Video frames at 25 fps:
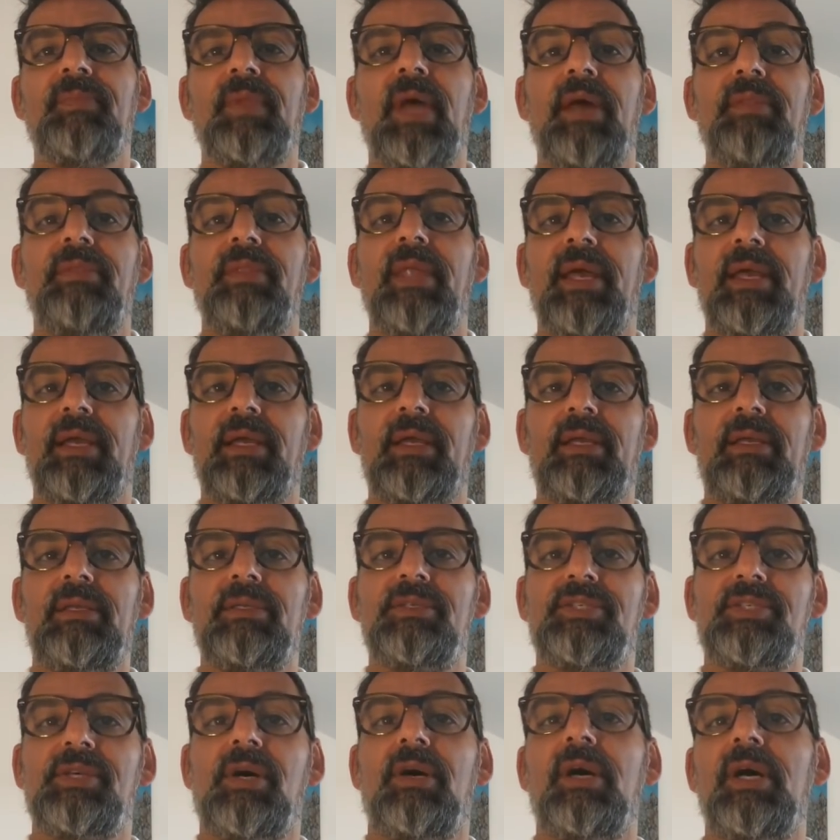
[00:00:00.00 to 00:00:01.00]
and then
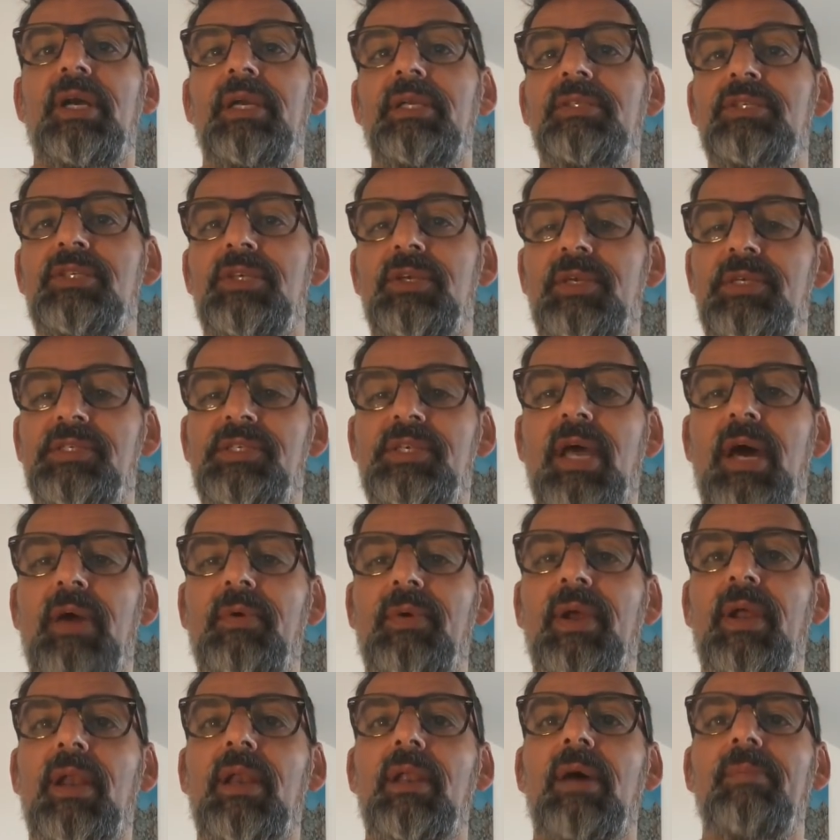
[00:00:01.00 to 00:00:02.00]
signed to his
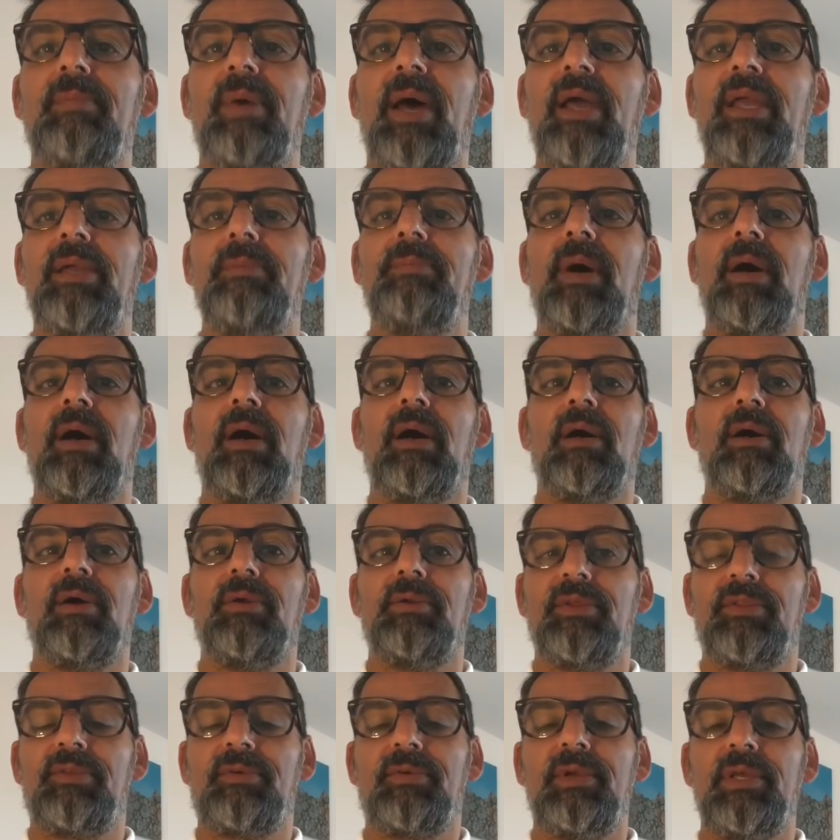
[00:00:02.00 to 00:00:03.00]
current club, Eibar,
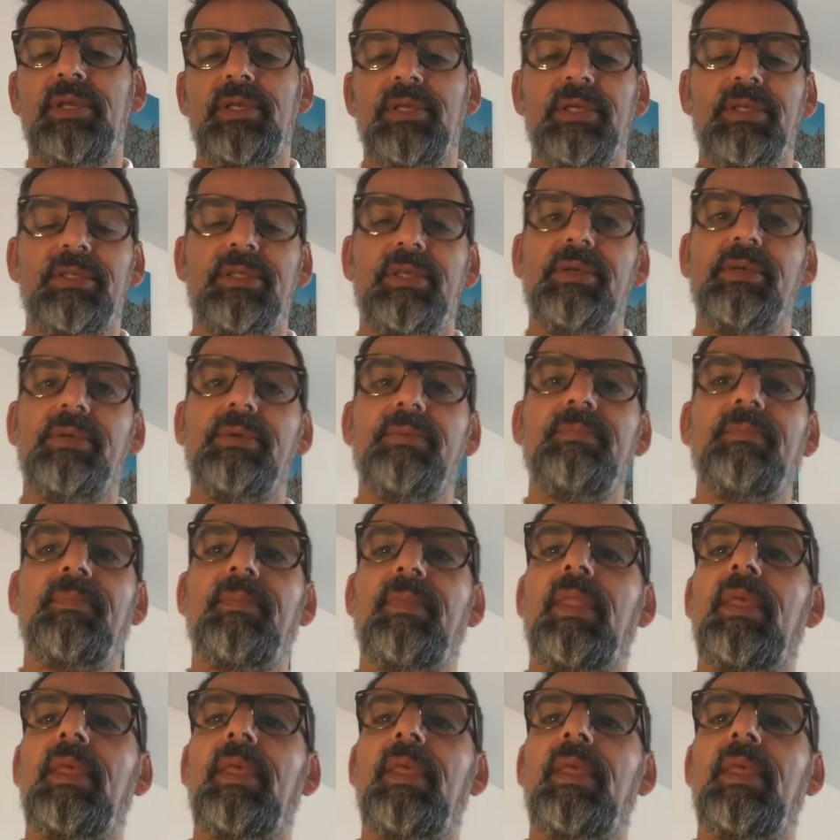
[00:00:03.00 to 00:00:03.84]
on a three-year deal.